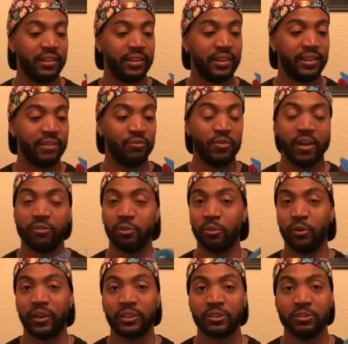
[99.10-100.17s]
if you have a little
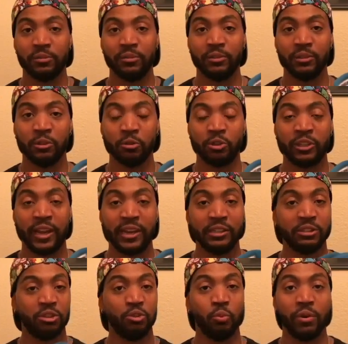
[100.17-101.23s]
extra, little change
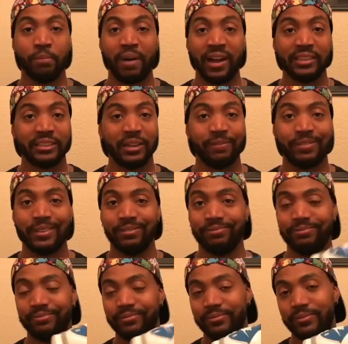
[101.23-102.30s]
that you want to buy something,
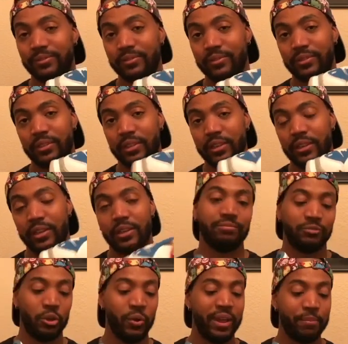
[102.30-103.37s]

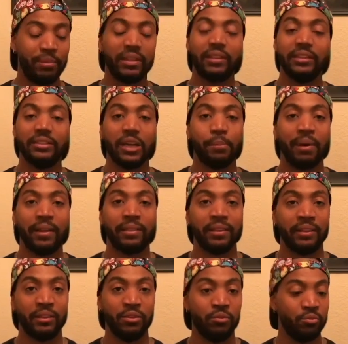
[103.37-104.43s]
go ahead and pick these up. I
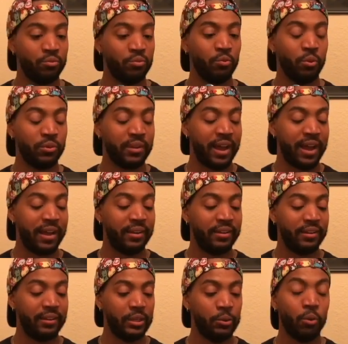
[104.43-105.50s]
think you you will not,
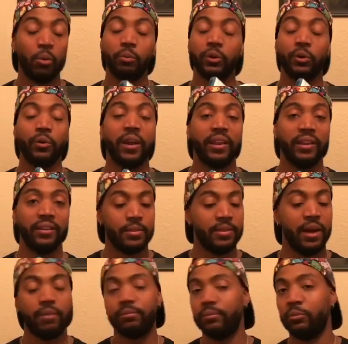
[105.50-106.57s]
you won't regret it.
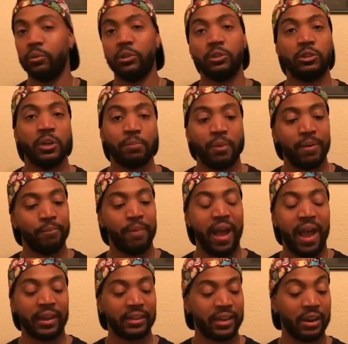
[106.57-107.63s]
Now, I'm gonna jump on
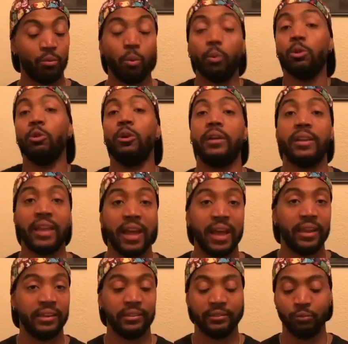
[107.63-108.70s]
back and kind of what we're looking at
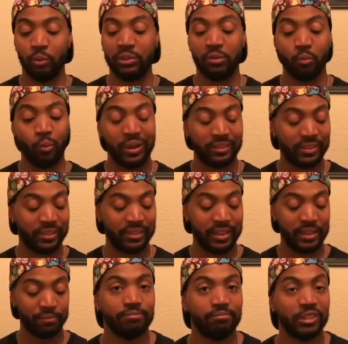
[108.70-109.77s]
and with the what the
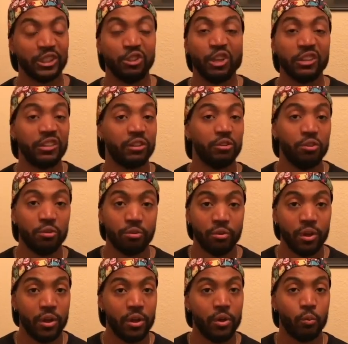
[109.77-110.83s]
theme. That's nothing new
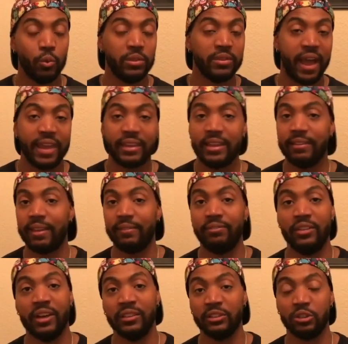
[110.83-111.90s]
with Nike. They've
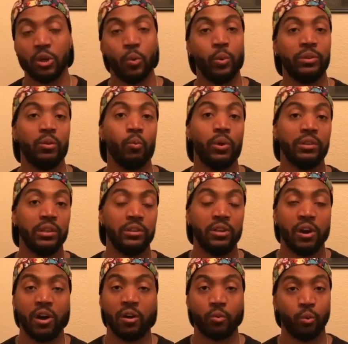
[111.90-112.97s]
done so with the what the
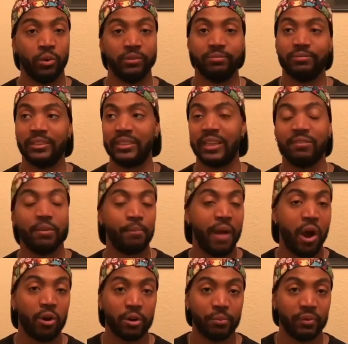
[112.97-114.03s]
dunk, where you can take them
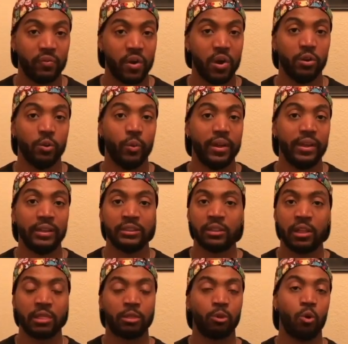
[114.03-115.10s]
amalgam of colorways,
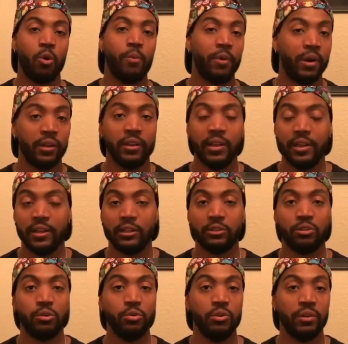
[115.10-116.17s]
throw them on
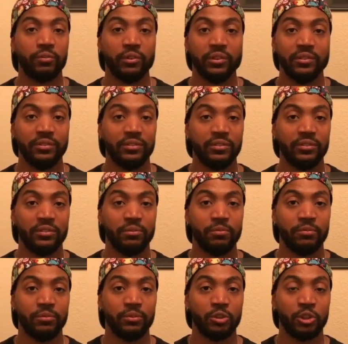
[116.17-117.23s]
two different
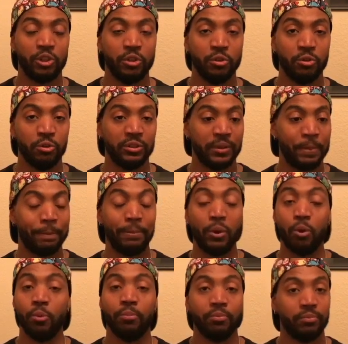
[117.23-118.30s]
shoes and
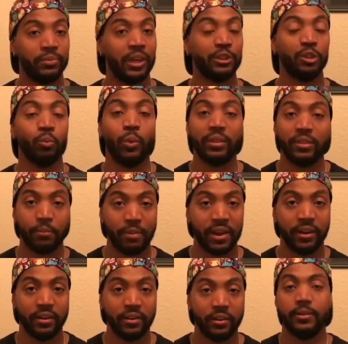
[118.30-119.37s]
boom, that's your what the
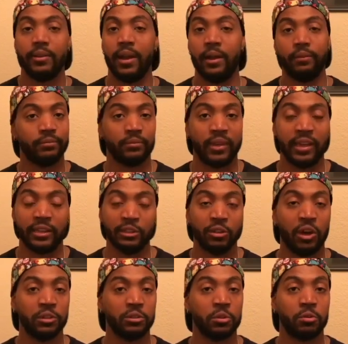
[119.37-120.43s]
pair. Now, Nike's
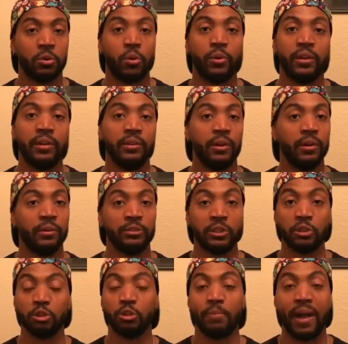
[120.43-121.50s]
also thrown in their
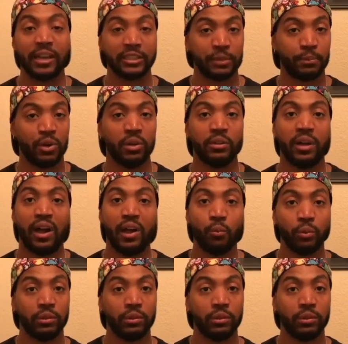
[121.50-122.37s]
signature basketball line with